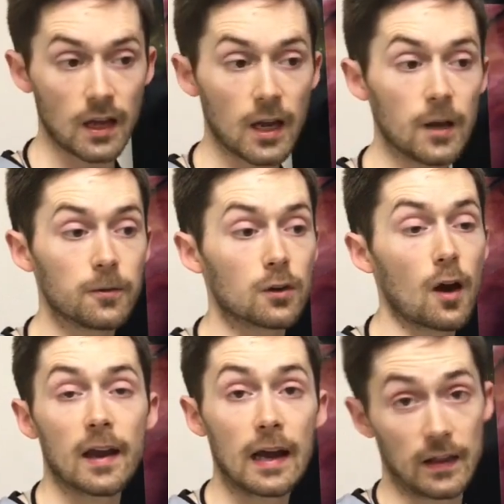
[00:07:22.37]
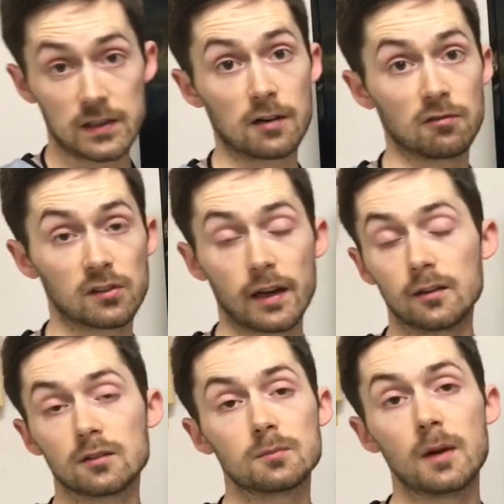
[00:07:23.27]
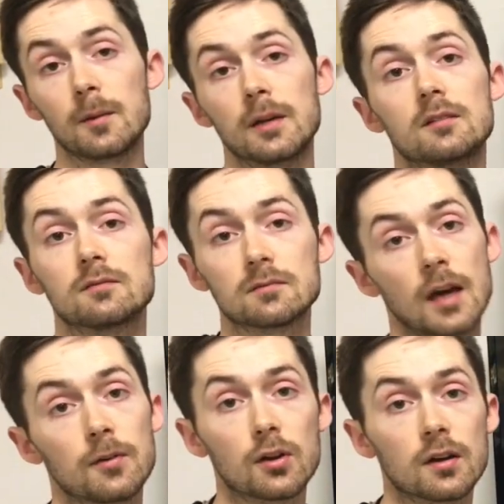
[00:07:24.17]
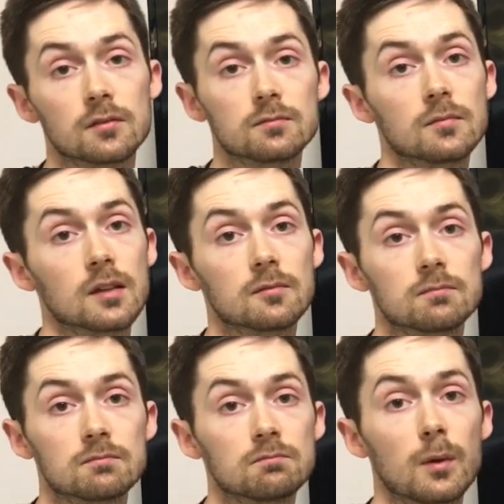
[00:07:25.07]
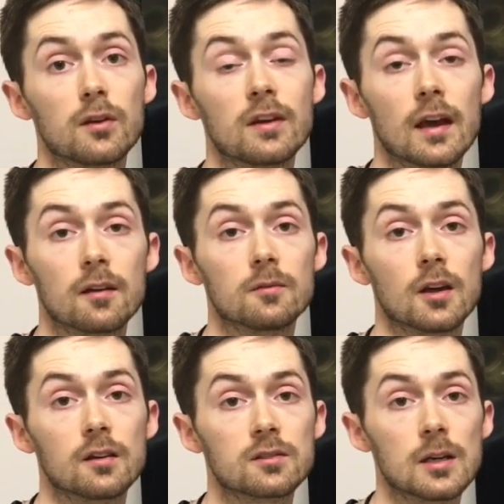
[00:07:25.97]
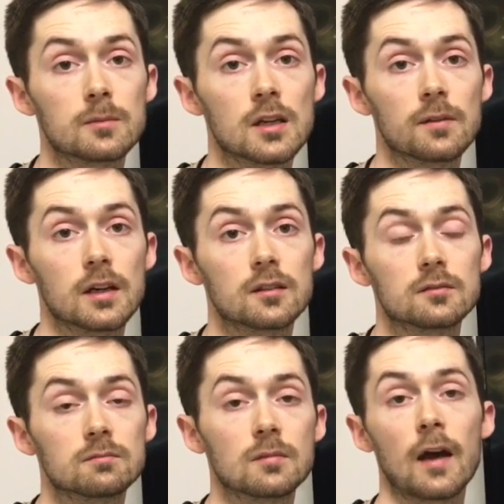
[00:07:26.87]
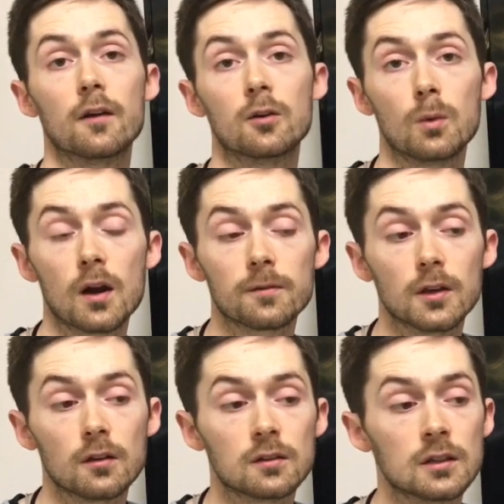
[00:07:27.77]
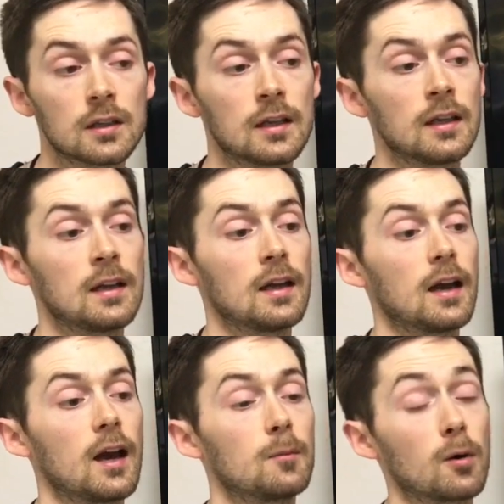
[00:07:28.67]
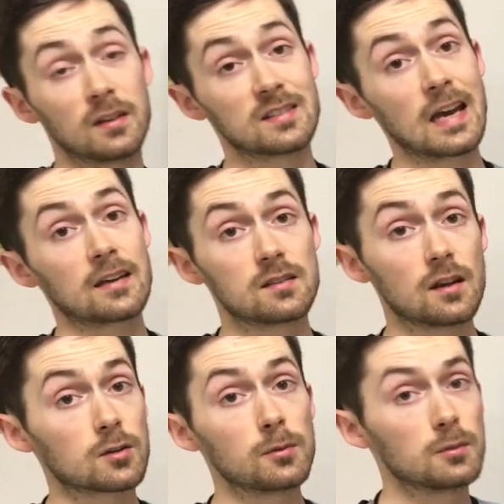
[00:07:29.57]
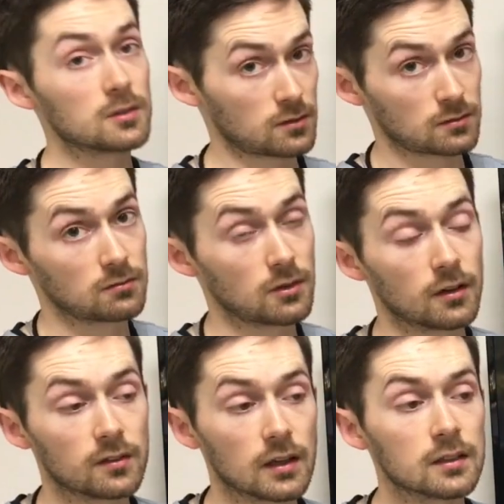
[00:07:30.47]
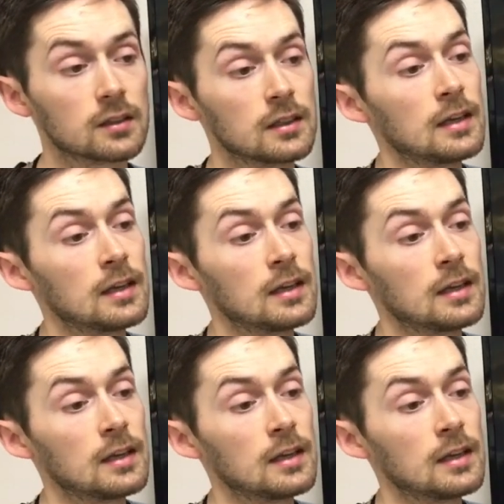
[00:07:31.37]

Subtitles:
If you're going out in the January sales, maybe have a look at whether you can get a cheap TV and how that could work for you. Obviously it's tax deductible, which is a nice thing.